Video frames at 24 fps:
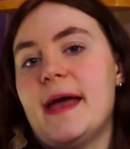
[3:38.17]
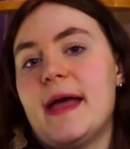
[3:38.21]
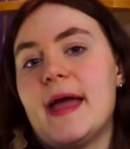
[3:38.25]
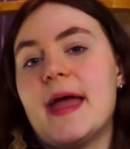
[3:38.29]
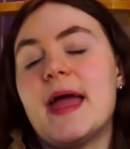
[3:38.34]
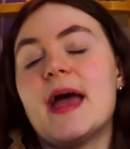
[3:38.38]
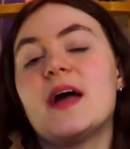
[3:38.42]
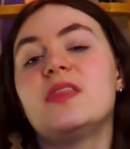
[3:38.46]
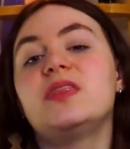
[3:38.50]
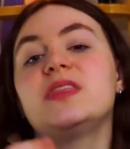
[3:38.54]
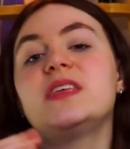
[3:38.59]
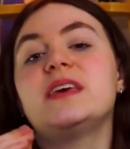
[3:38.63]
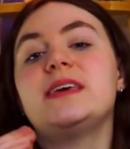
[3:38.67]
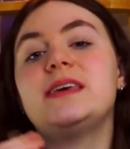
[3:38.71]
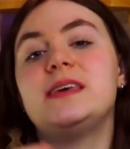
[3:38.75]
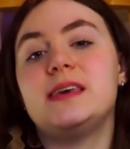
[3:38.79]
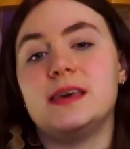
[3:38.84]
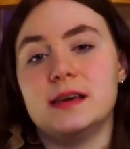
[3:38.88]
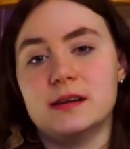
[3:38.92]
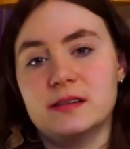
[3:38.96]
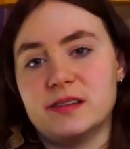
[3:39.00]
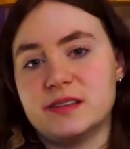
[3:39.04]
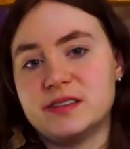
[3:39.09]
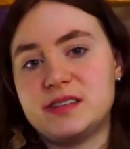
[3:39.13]
and the
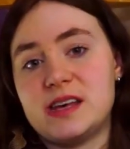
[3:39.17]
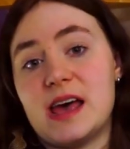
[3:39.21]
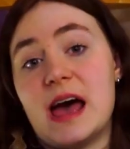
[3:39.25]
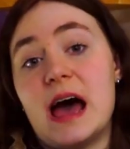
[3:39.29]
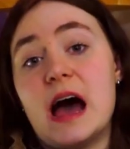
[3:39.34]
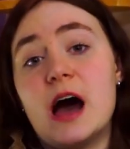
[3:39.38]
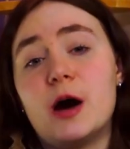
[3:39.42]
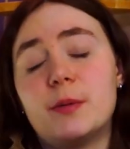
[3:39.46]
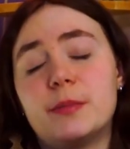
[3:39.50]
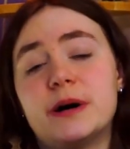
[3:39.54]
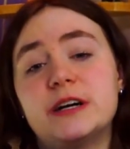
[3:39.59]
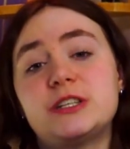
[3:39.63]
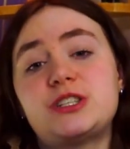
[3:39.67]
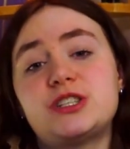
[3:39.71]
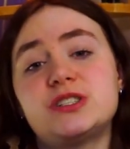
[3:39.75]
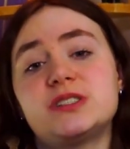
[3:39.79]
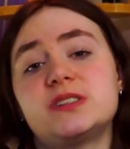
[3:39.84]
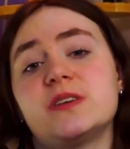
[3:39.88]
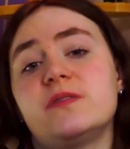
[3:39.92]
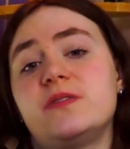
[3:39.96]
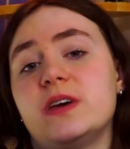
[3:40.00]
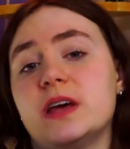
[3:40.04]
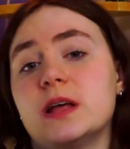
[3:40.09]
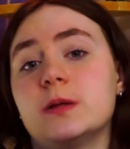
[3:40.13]
yield, how much
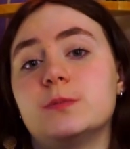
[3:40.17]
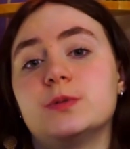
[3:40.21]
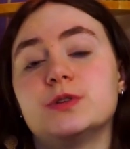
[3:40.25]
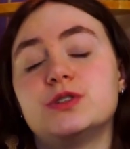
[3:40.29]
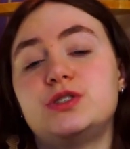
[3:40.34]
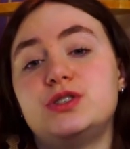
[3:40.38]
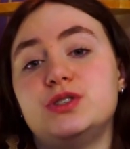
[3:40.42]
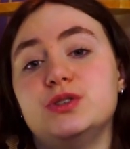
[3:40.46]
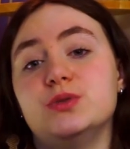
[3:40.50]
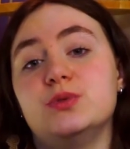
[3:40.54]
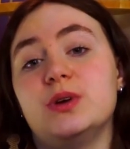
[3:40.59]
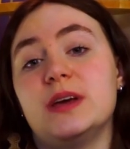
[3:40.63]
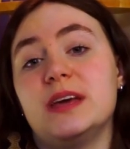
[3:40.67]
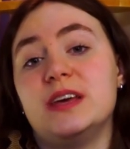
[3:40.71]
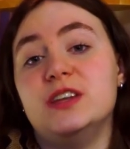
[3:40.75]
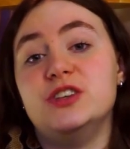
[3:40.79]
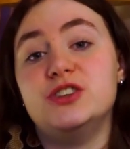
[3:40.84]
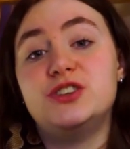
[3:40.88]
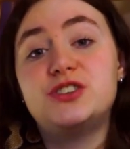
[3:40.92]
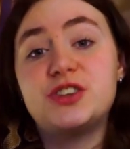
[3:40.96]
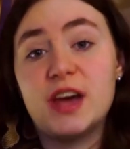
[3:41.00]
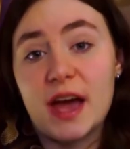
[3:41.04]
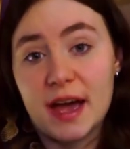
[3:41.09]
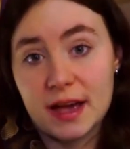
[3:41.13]
is available to
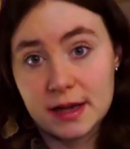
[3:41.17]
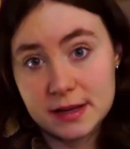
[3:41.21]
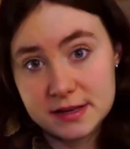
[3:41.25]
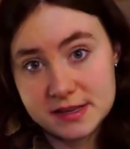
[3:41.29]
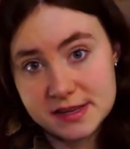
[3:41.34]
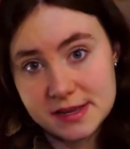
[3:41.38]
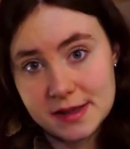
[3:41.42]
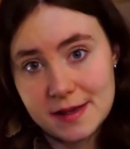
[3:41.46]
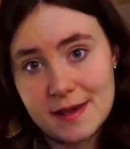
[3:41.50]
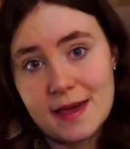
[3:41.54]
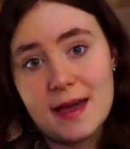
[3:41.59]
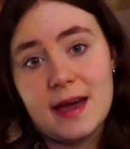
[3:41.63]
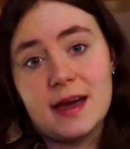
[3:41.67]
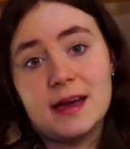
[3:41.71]
inject.